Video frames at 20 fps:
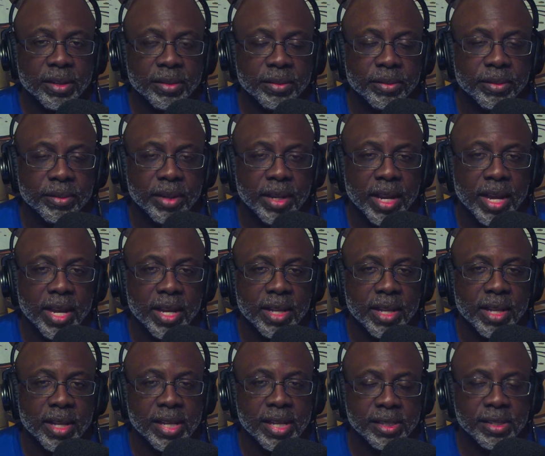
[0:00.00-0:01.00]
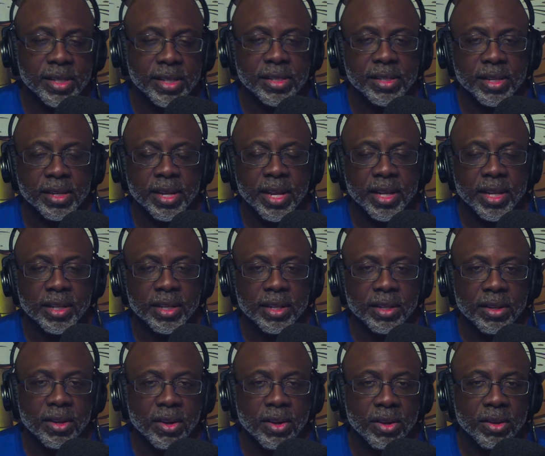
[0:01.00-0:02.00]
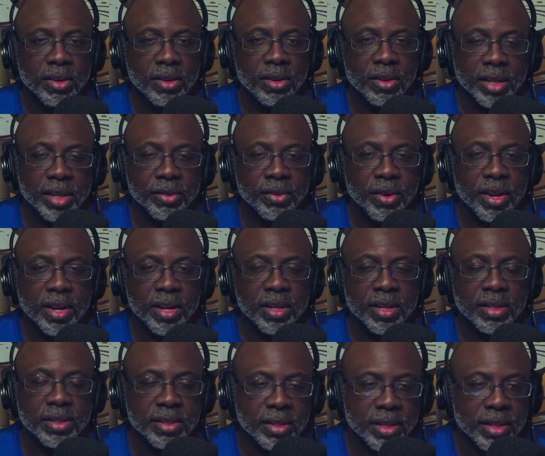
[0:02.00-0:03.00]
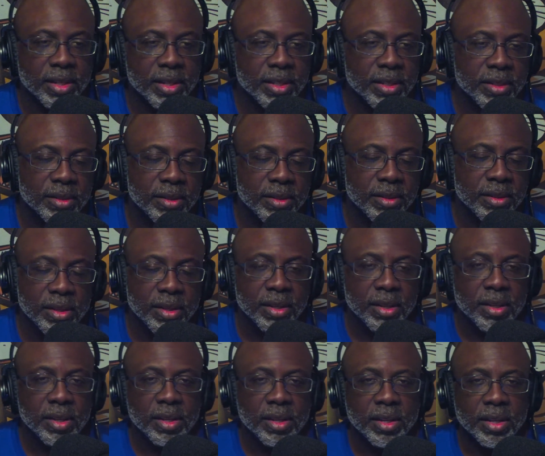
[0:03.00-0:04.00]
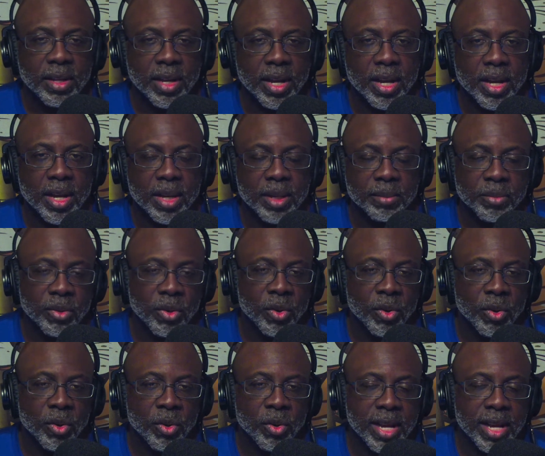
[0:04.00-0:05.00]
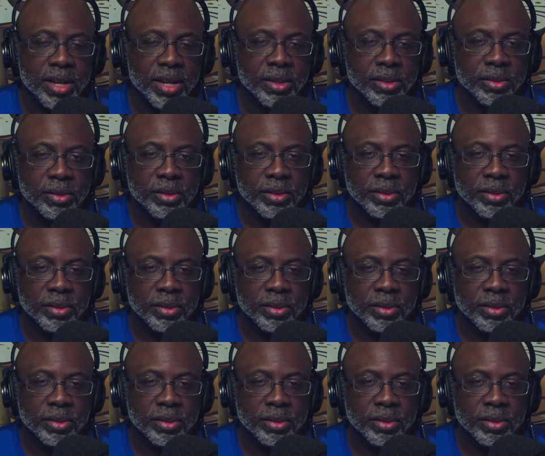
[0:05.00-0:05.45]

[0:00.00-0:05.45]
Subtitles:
and that's disconnecting all electronics, and I'm going down.